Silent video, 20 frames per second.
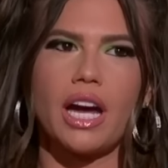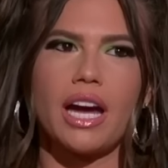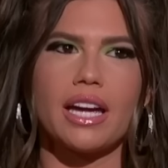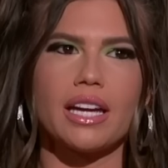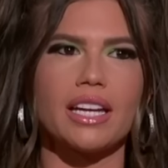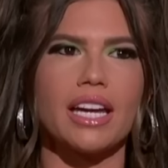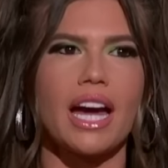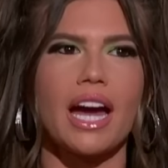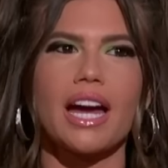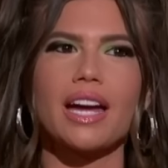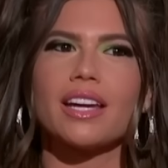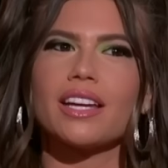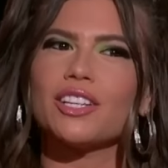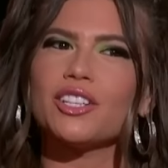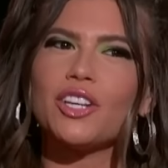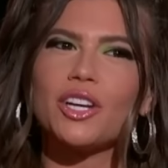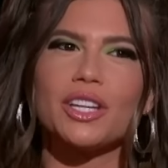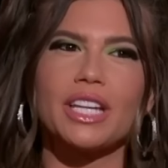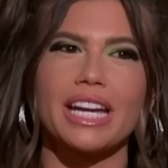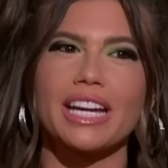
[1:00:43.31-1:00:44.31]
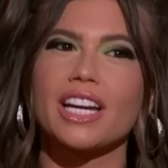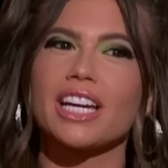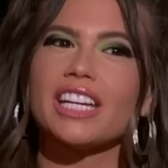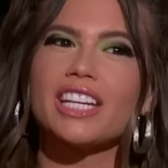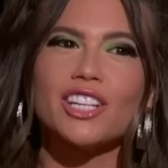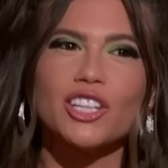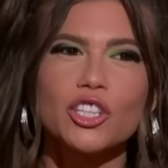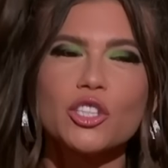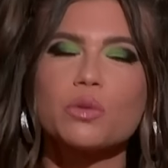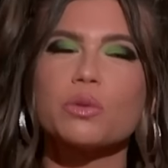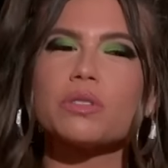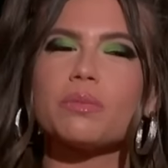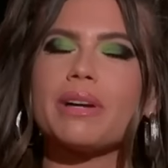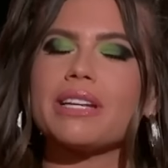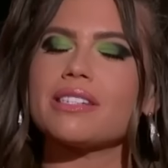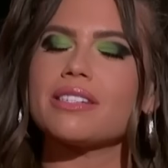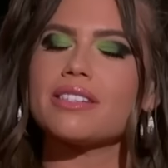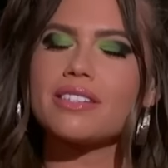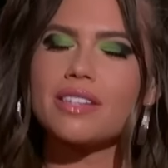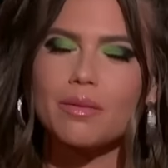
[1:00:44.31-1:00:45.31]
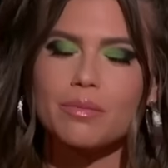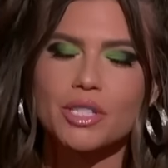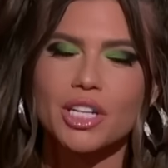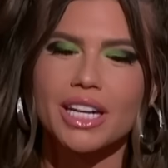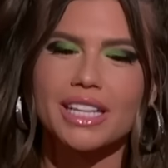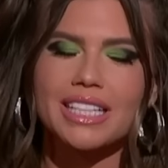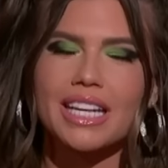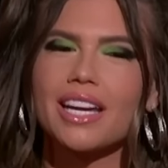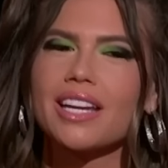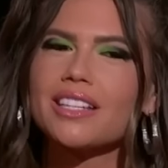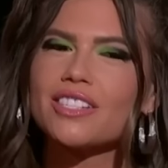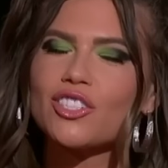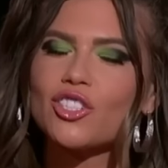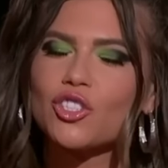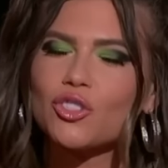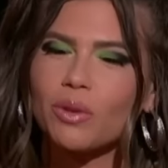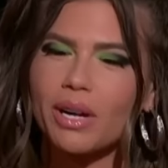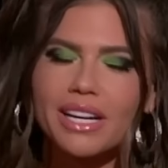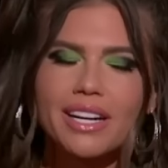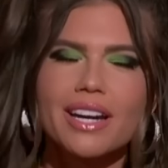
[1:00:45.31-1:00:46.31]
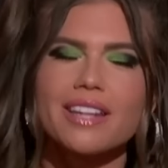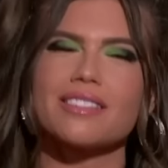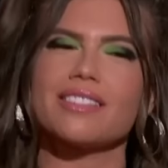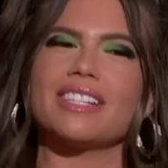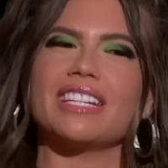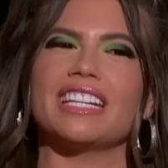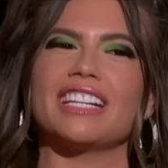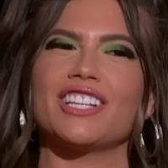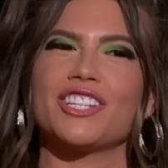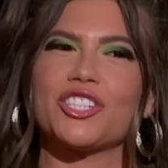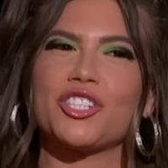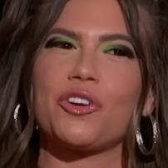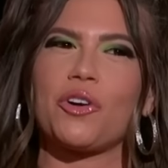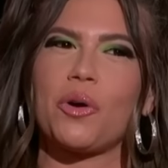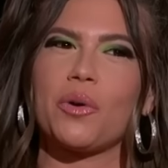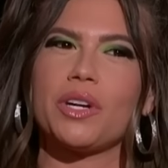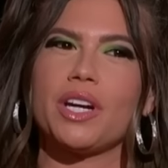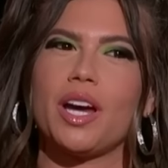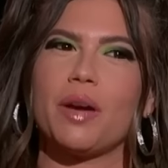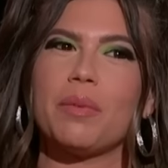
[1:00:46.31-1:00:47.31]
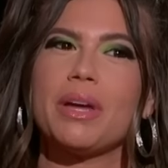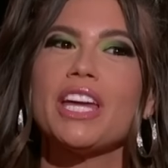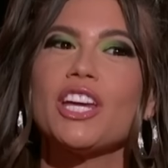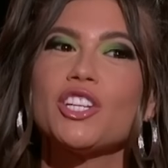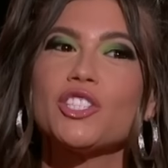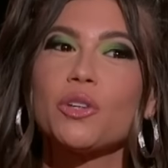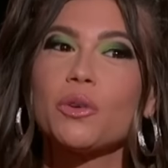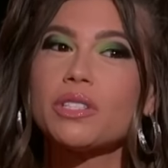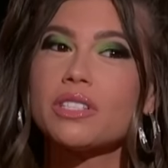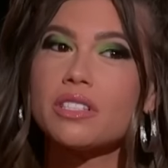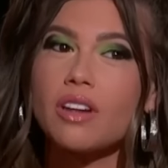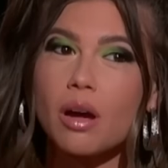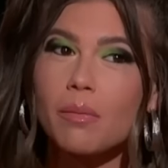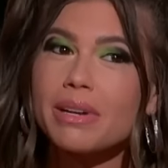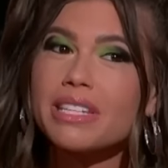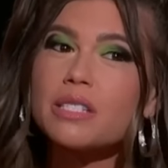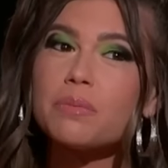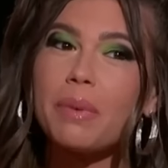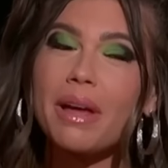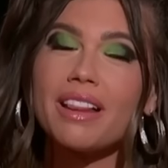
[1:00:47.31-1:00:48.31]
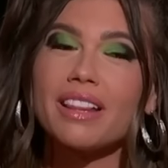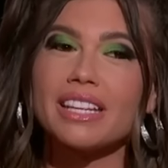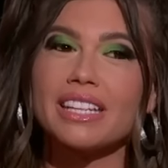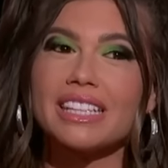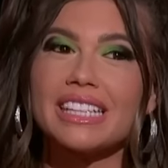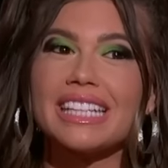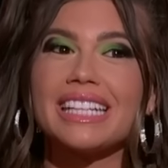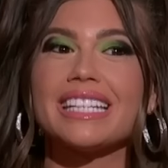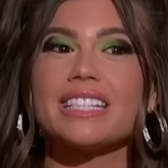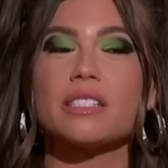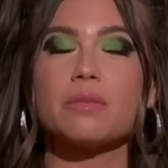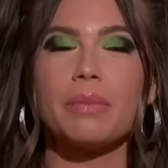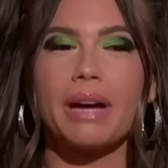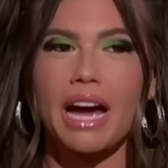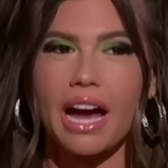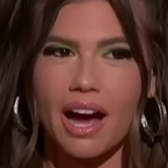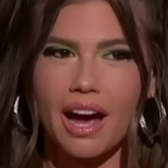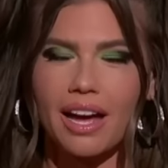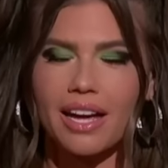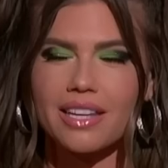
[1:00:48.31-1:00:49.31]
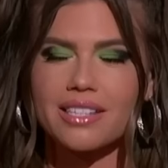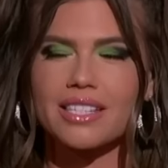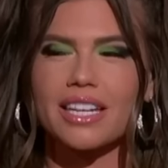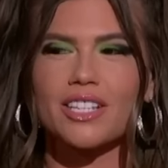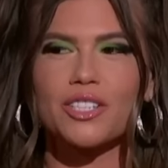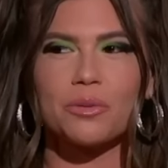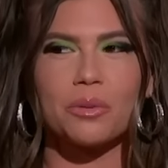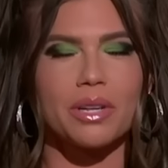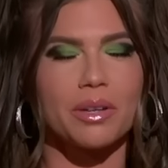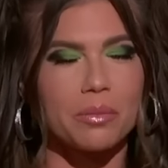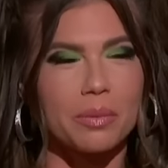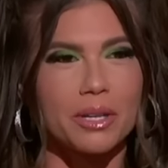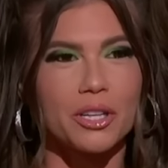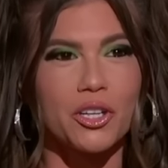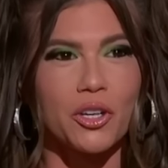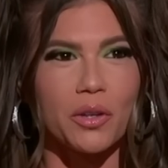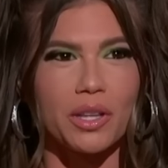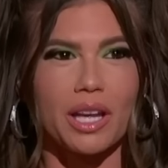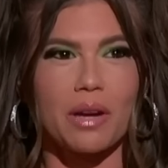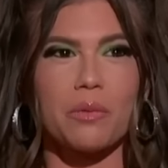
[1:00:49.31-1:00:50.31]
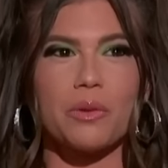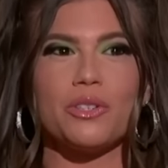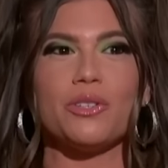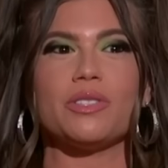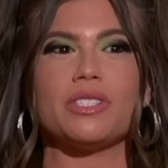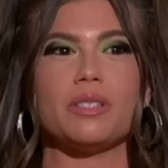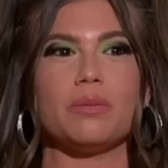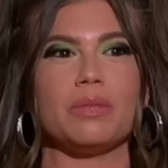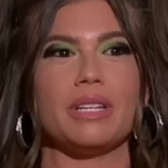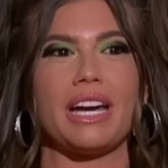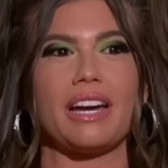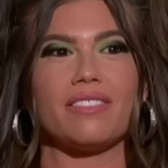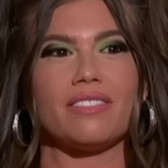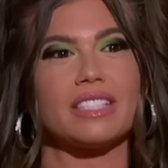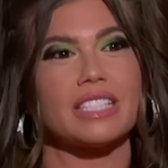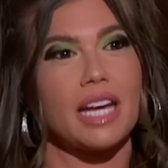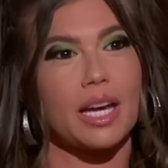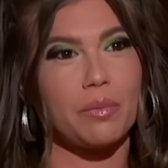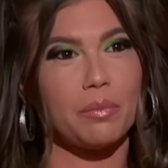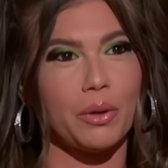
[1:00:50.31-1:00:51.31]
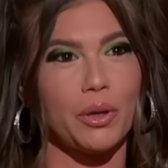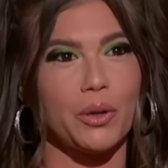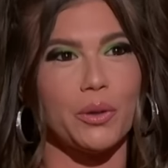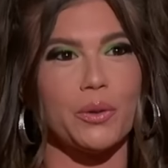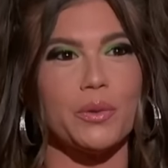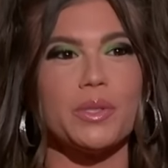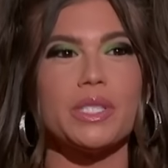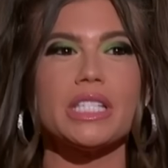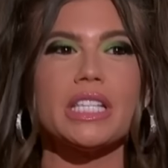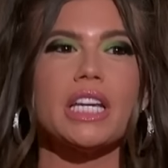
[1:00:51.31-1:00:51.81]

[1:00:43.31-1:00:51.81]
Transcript: I, I like English was my subject. Straight A's in English growing up. So mm. it's not my spelling, it's yeah. my eyes. I just want everybody to know that when you see me have typos.